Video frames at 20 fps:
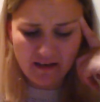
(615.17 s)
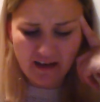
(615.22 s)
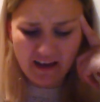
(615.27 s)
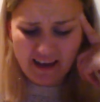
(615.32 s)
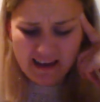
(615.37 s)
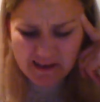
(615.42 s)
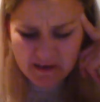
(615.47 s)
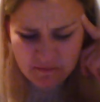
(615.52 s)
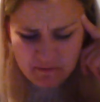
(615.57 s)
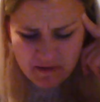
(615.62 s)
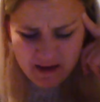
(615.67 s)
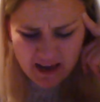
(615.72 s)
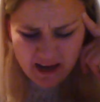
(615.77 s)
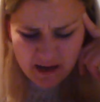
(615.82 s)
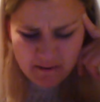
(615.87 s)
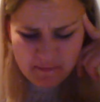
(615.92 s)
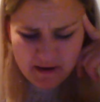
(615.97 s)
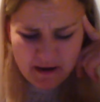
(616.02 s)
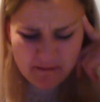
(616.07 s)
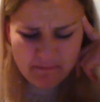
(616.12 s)
I admit I
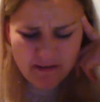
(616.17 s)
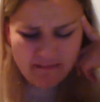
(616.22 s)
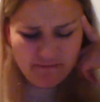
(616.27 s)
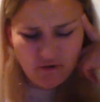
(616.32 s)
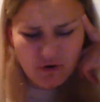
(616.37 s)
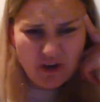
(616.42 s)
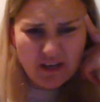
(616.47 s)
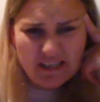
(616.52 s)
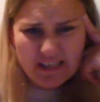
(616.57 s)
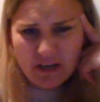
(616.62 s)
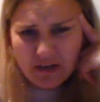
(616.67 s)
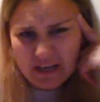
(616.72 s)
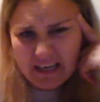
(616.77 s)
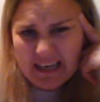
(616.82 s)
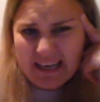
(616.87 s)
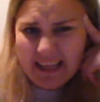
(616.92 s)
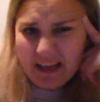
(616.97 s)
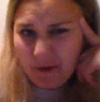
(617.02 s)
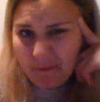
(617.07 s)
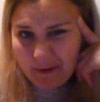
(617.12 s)
made my voice sound a
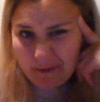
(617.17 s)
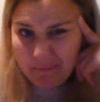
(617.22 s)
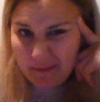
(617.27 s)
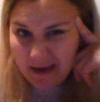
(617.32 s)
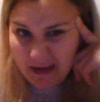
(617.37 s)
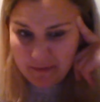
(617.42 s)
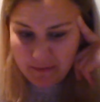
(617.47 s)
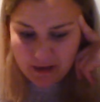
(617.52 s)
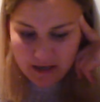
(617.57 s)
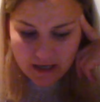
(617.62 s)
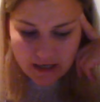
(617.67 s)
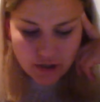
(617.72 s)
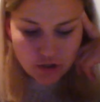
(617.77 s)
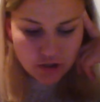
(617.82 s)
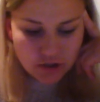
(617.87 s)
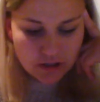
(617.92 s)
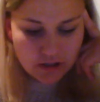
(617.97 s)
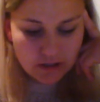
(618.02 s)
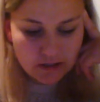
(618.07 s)
little bit babyish.